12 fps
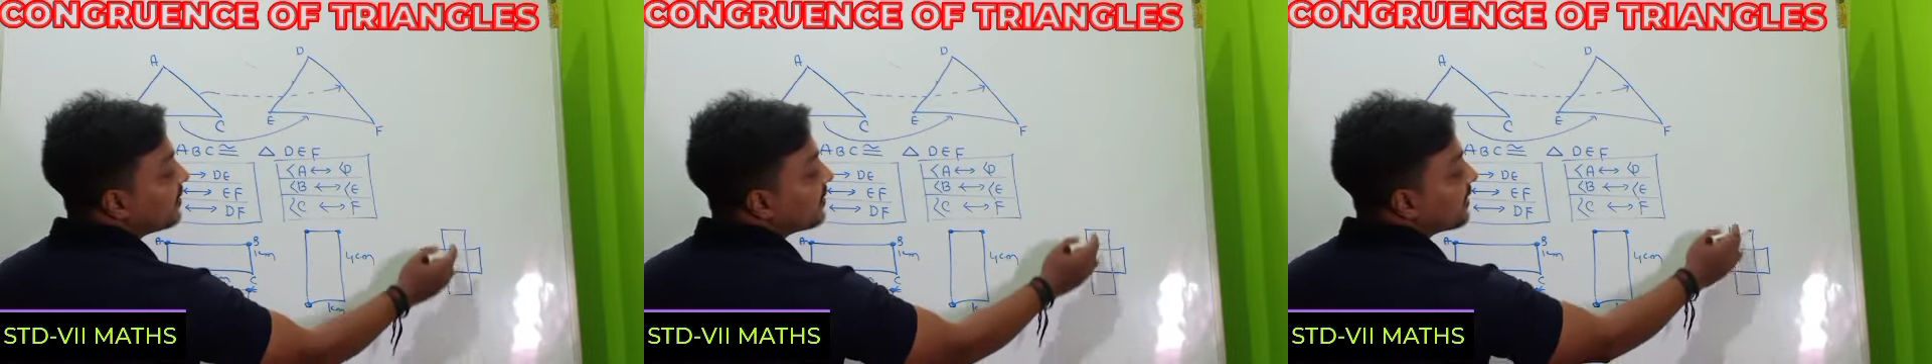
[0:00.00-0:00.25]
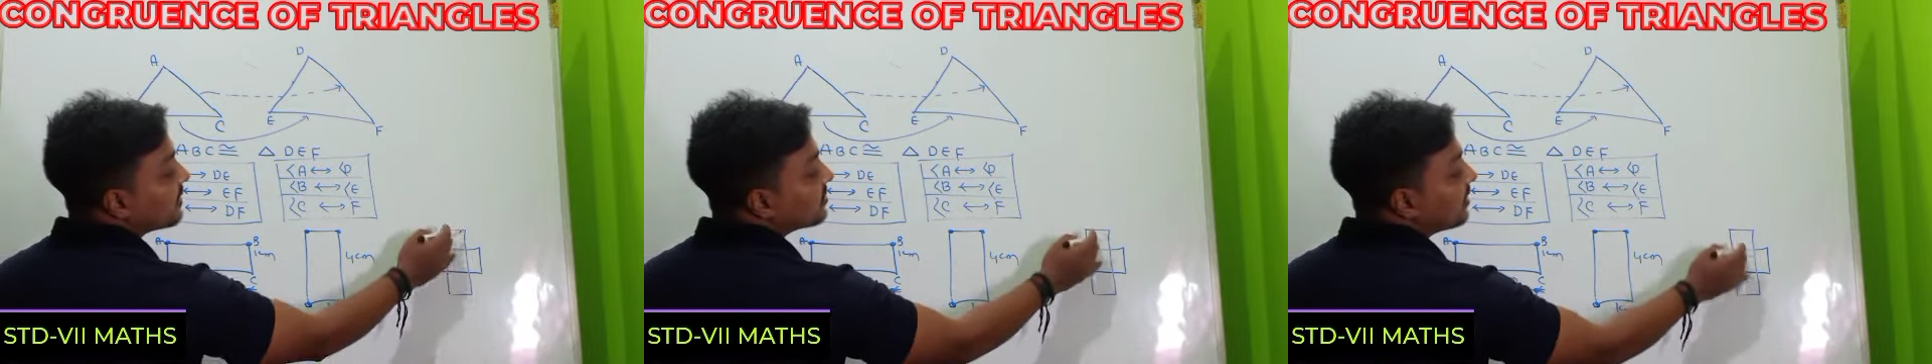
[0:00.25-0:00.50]

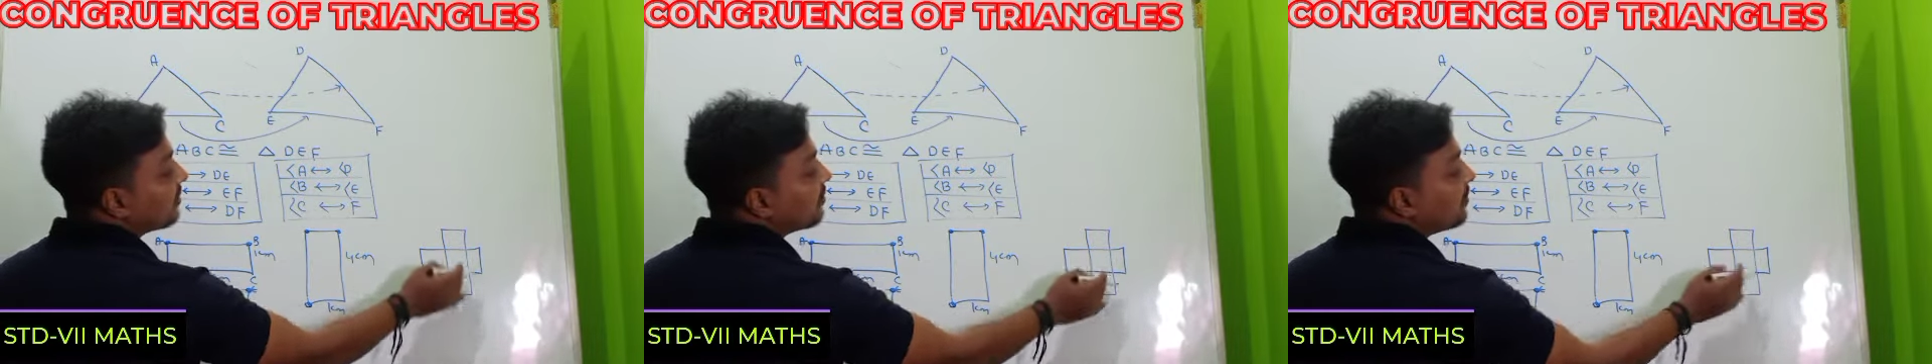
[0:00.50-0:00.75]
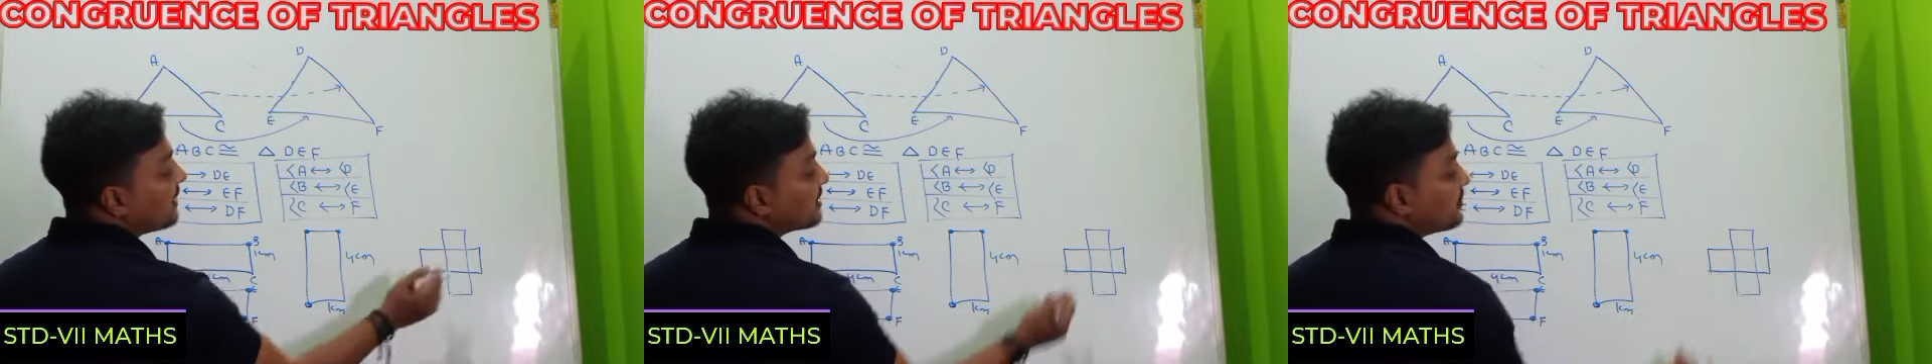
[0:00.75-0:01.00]
result of a
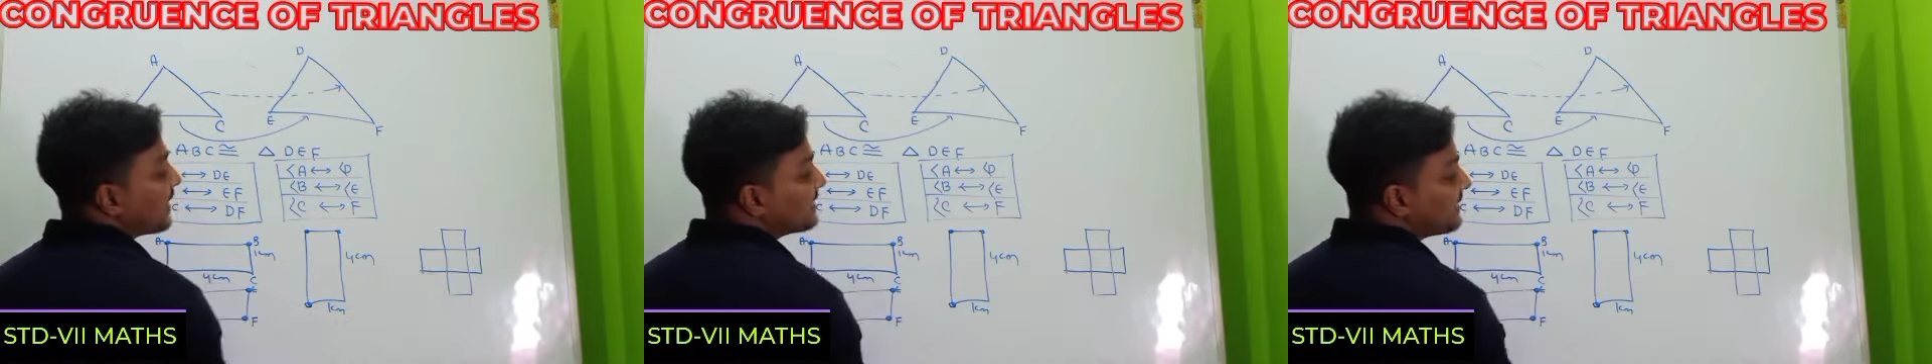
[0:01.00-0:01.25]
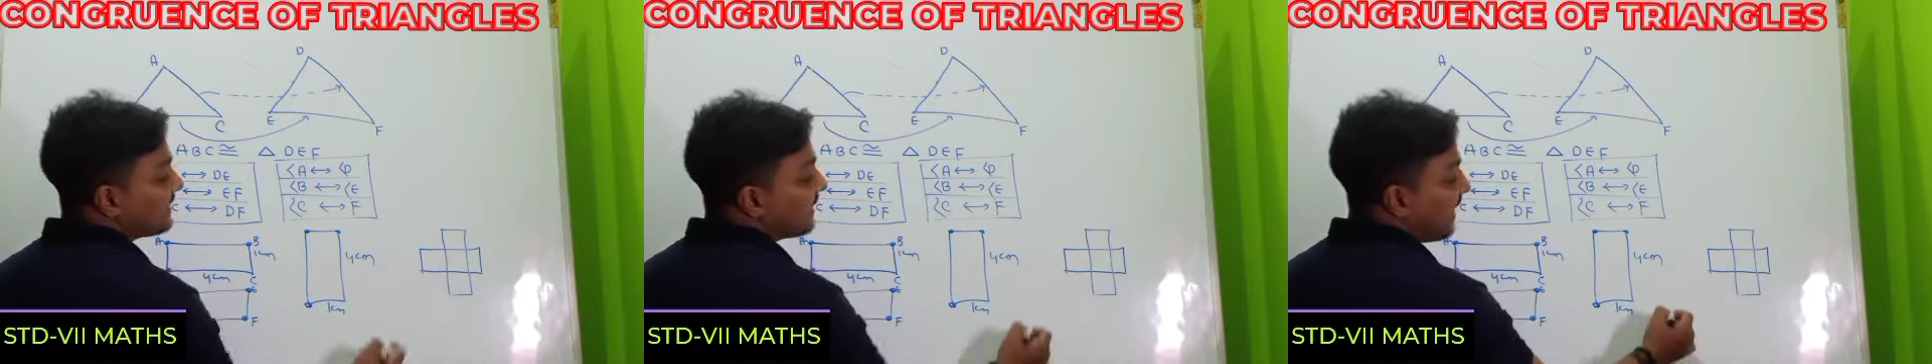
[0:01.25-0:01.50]

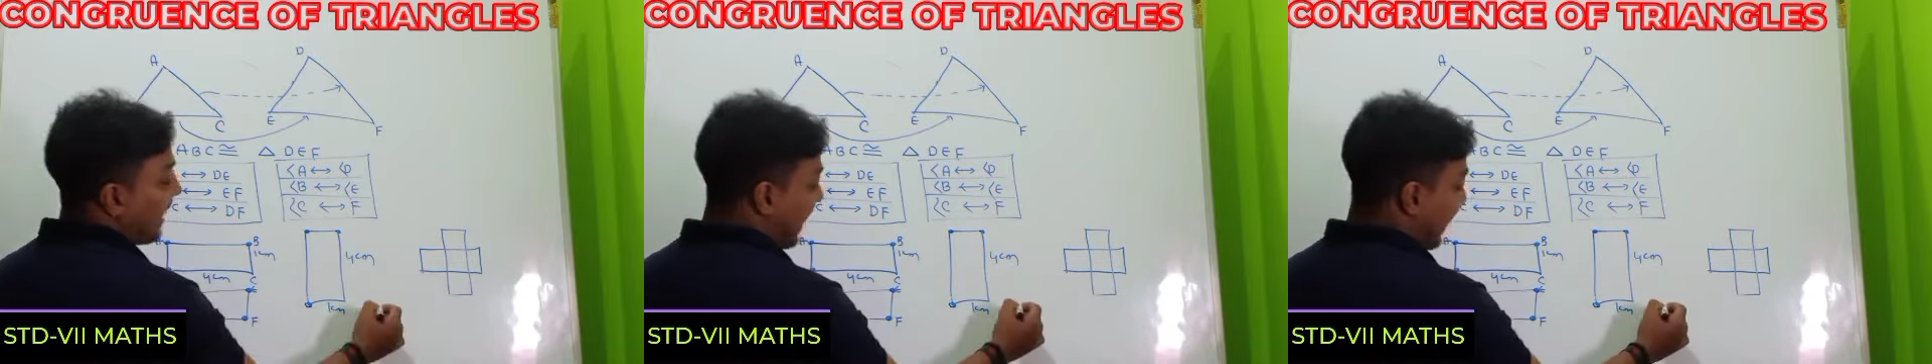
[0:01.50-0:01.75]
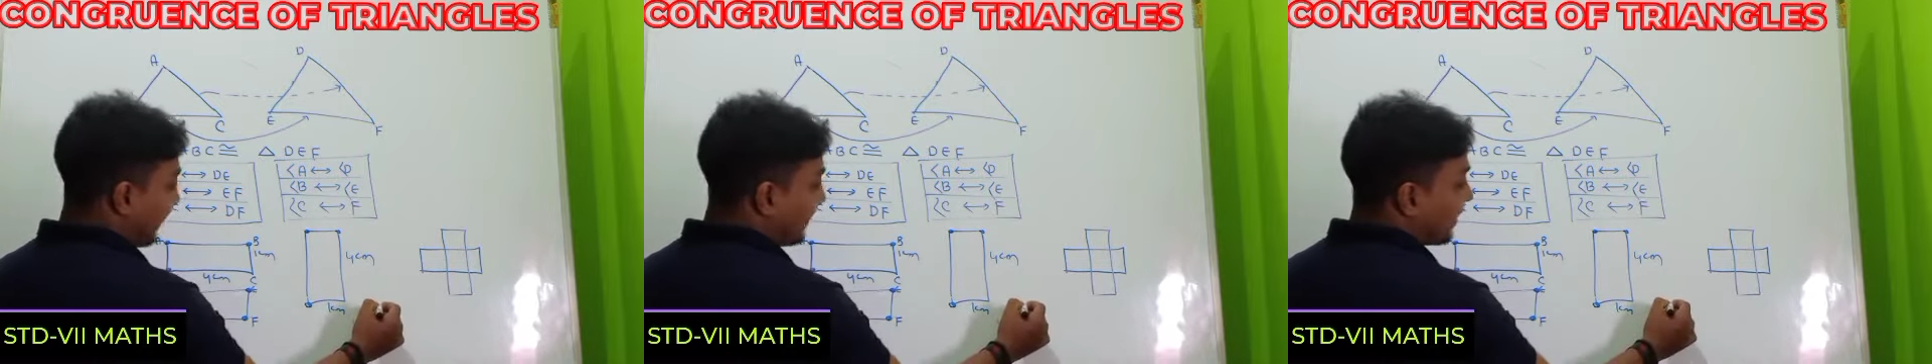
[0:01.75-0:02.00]
mismatching,
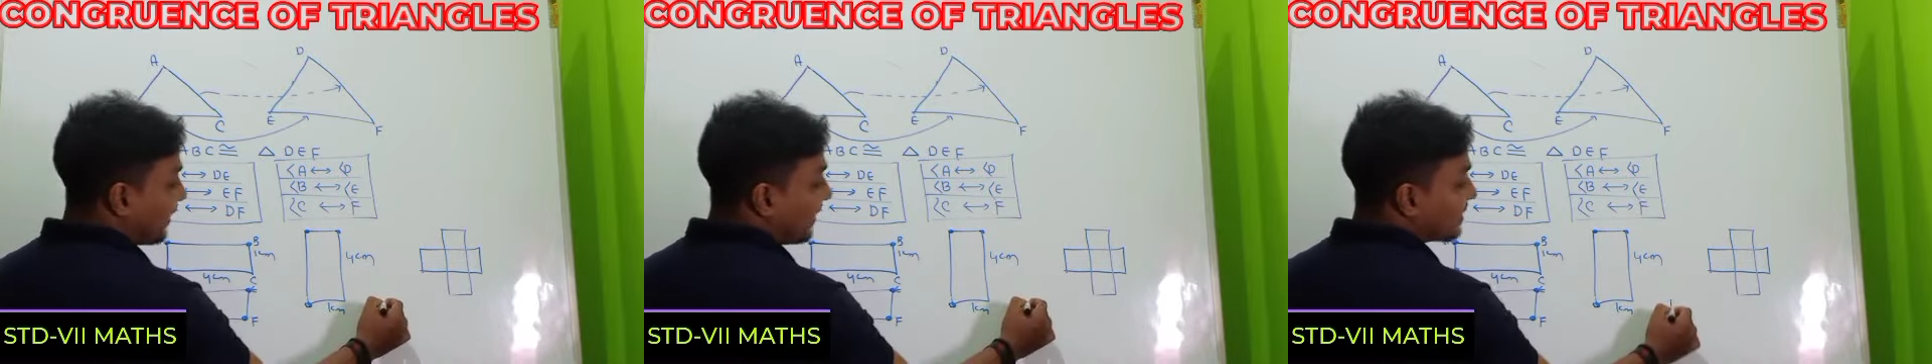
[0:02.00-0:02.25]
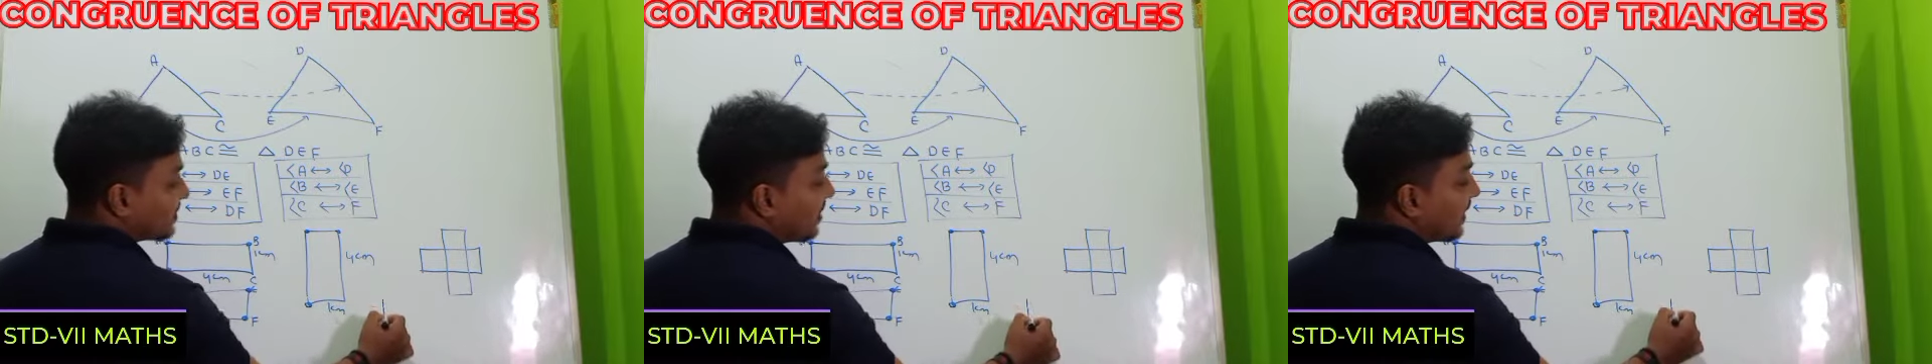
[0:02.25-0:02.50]
and here it
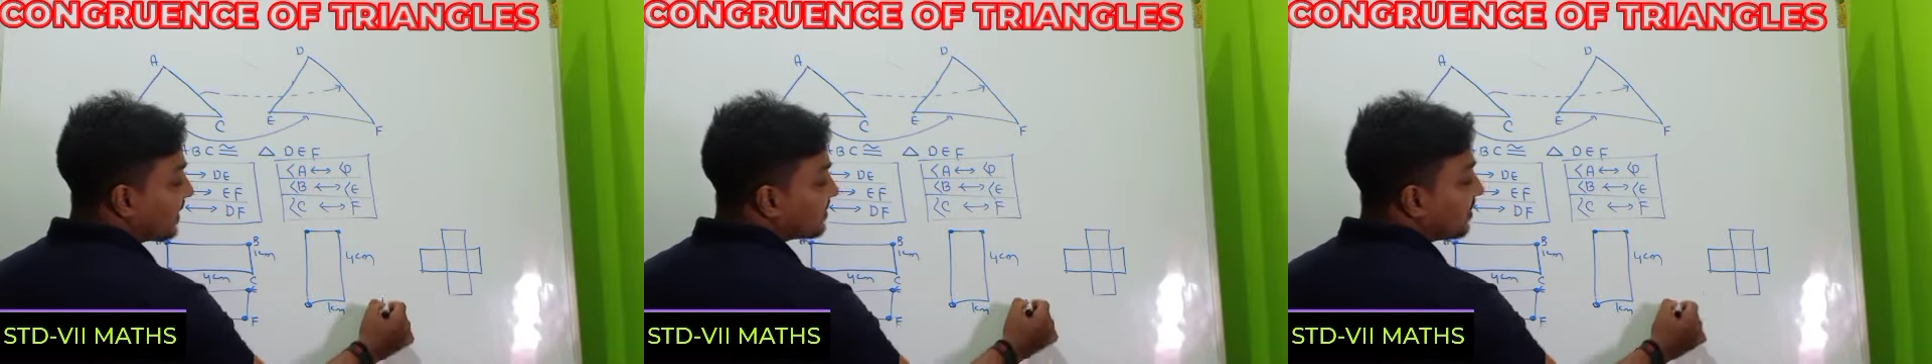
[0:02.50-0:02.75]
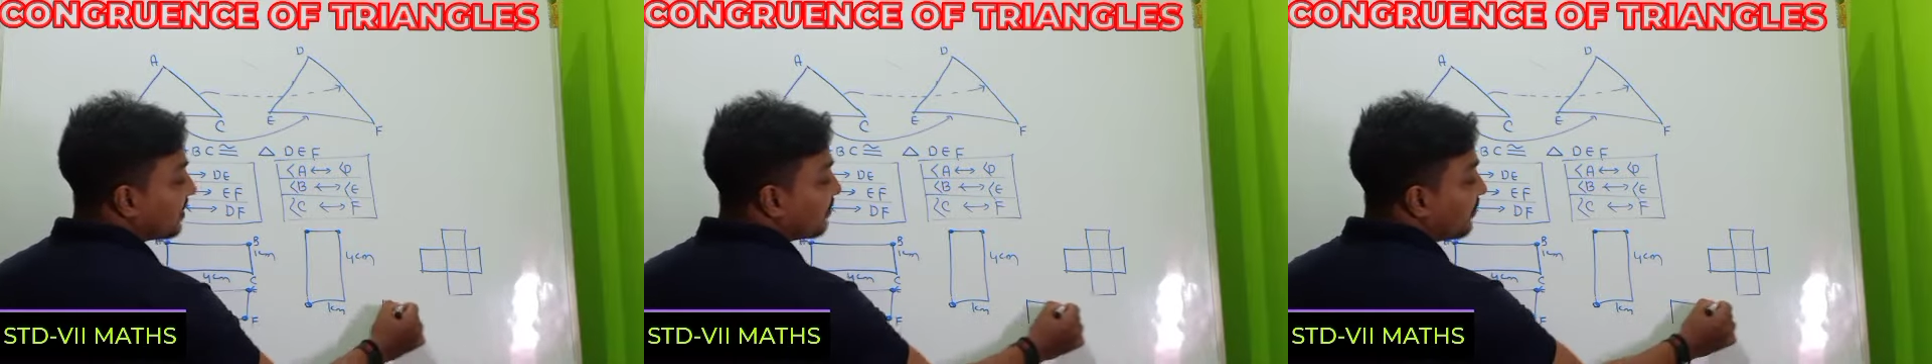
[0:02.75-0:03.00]
is the
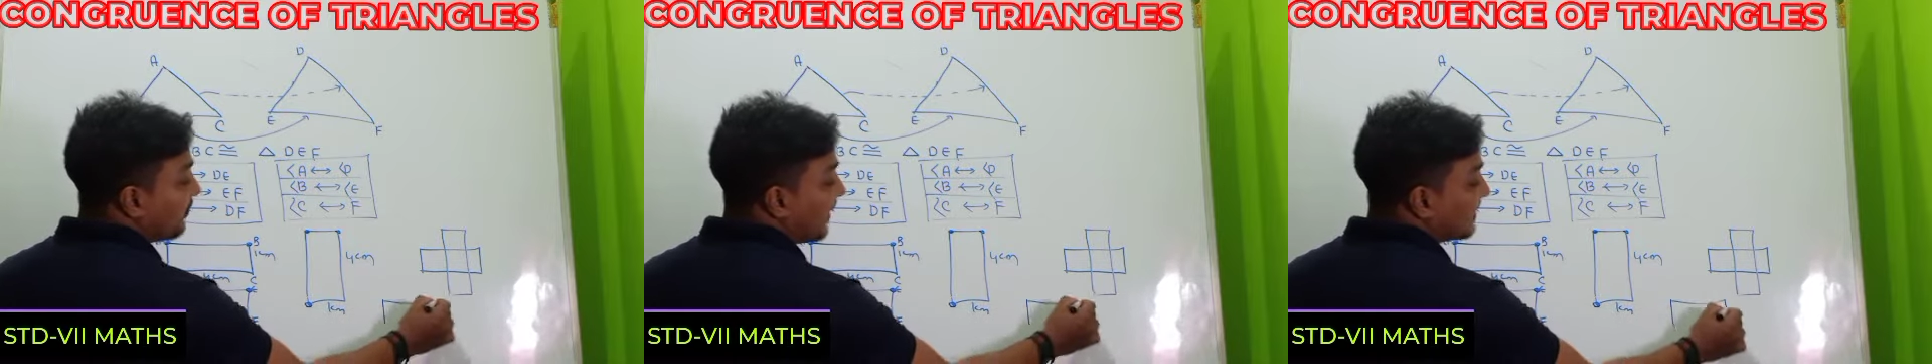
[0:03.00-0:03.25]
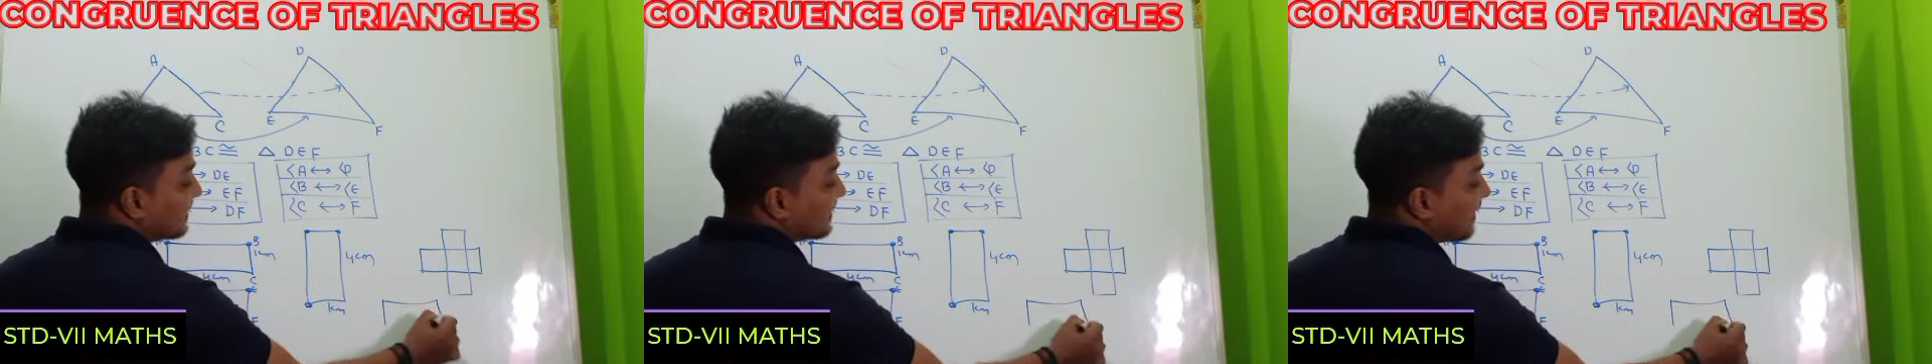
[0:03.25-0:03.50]
result of a
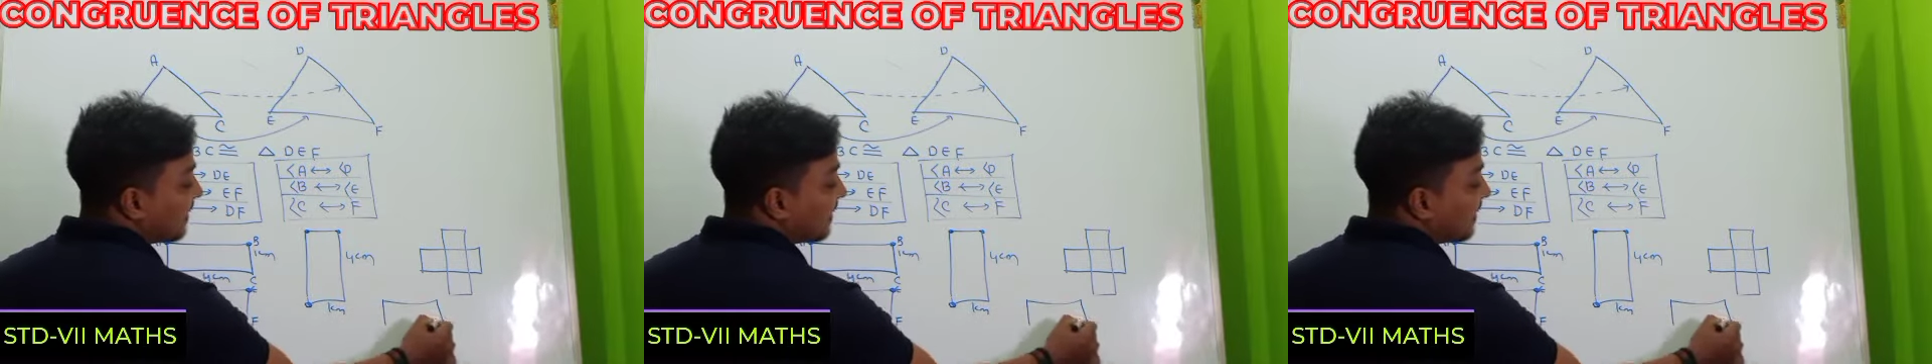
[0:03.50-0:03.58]
matching.